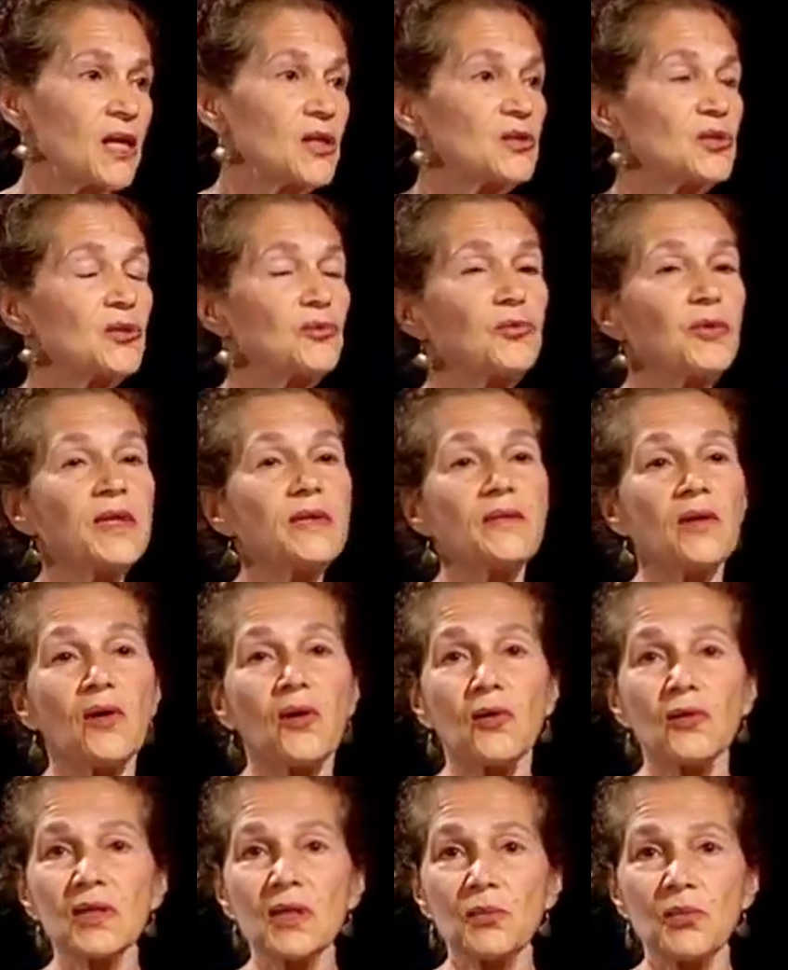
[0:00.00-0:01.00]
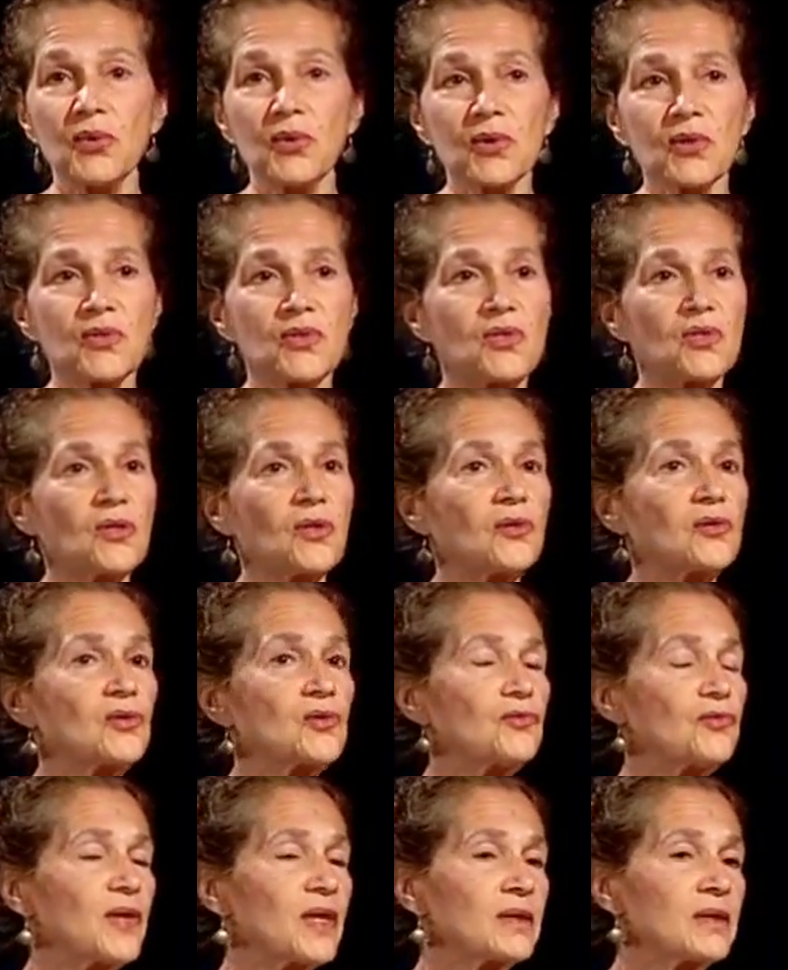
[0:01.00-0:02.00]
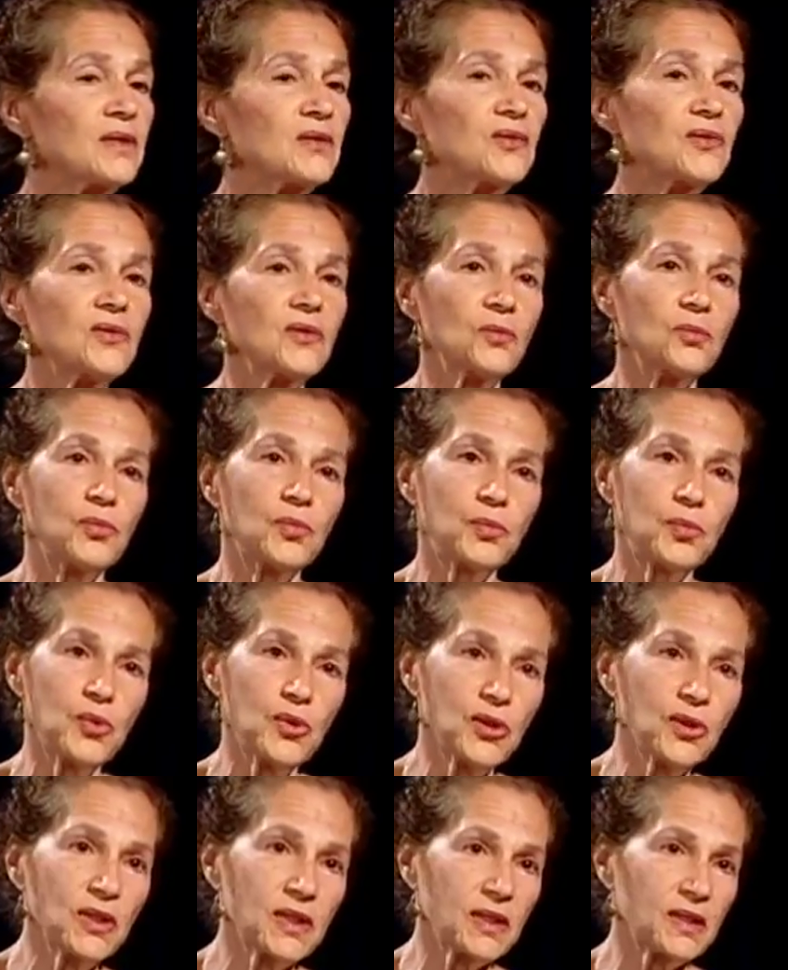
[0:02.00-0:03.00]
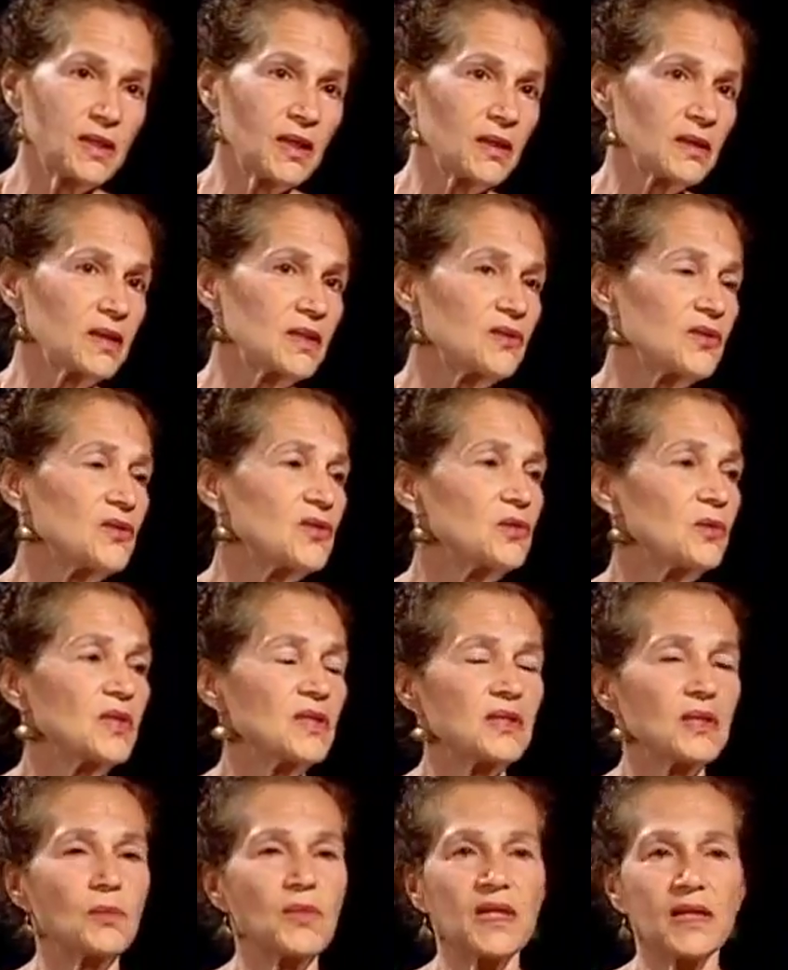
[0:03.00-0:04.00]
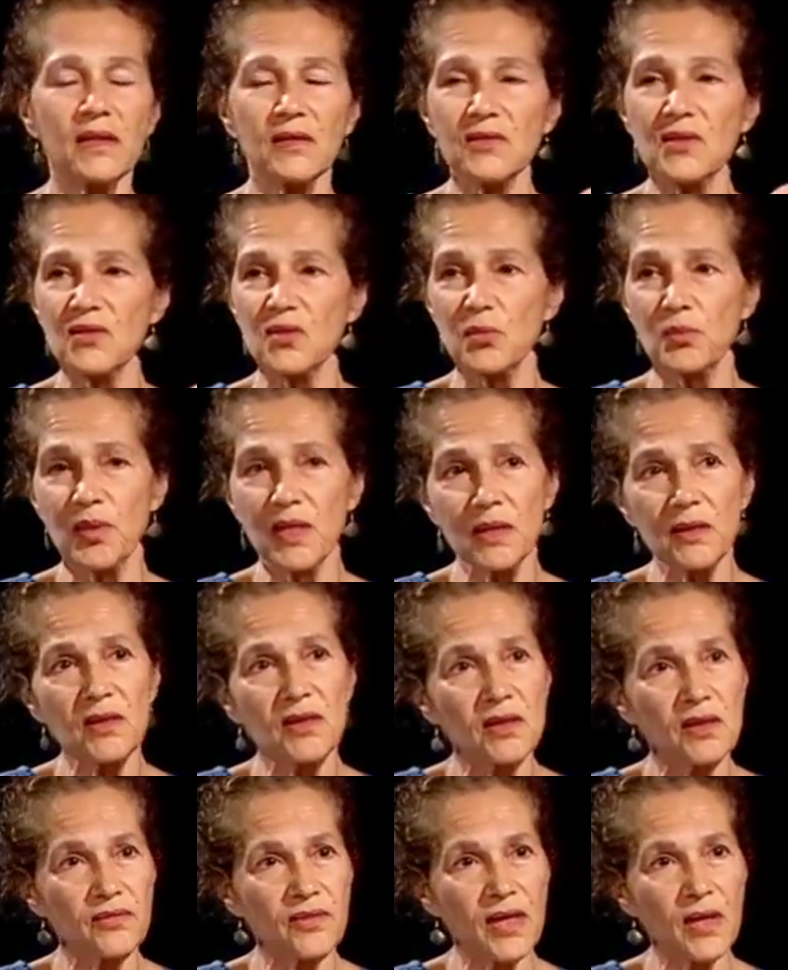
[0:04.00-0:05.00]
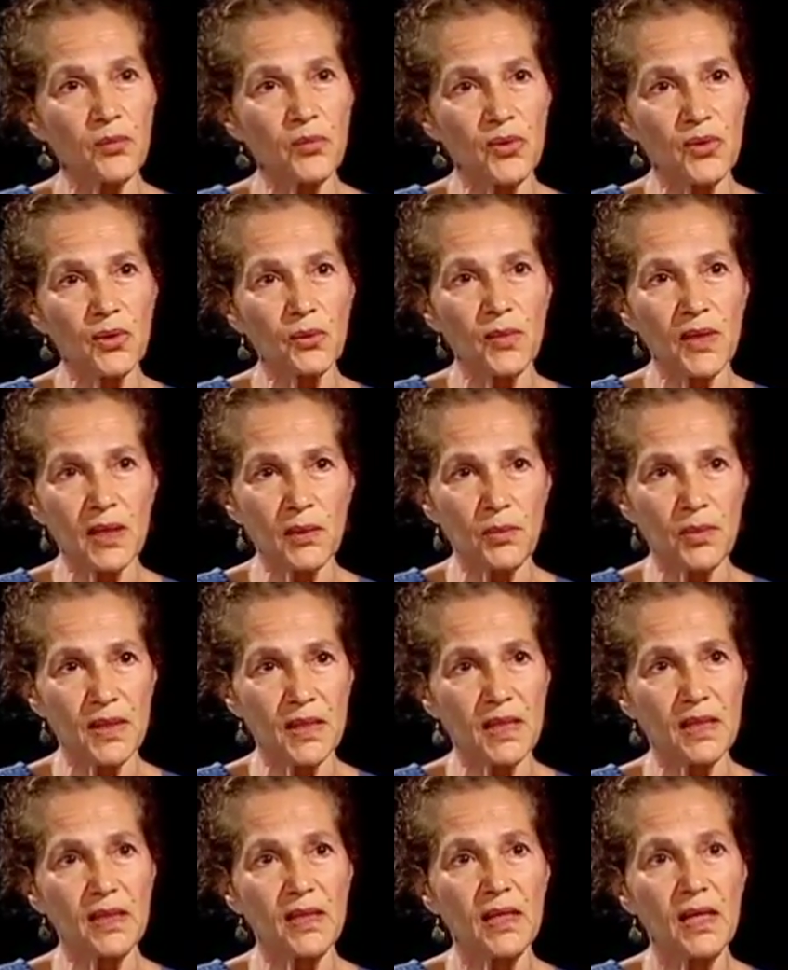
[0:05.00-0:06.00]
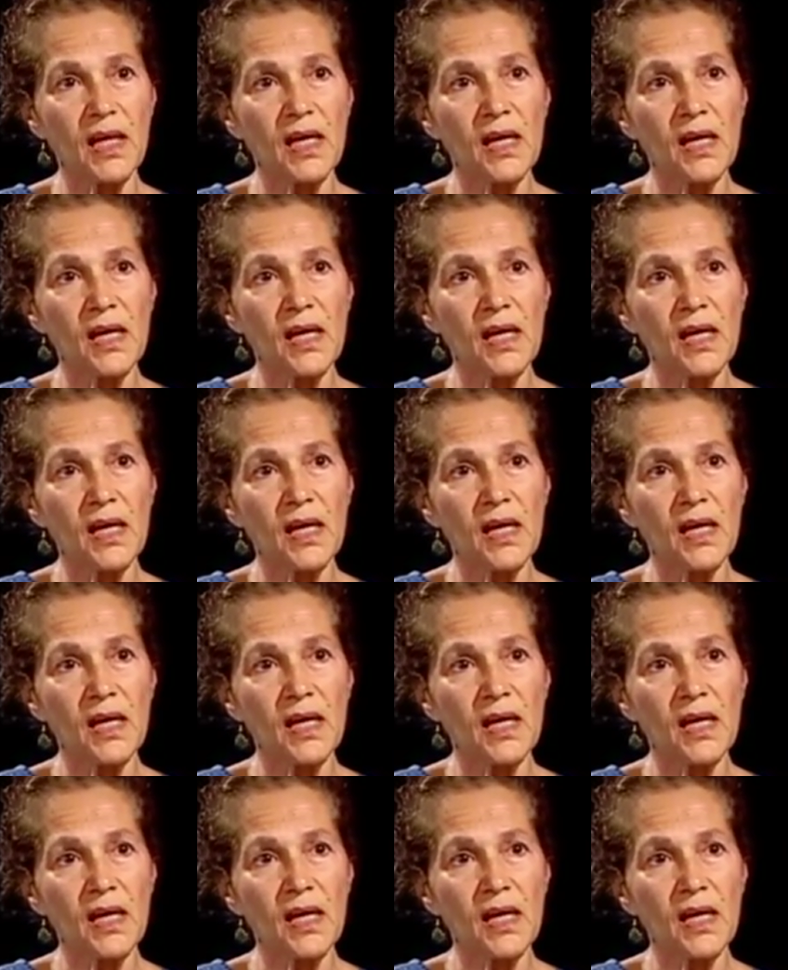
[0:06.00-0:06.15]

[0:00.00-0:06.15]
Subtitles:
to read the holy books, to go directly to the book and not listen to what somebody else's opinion of that book might be.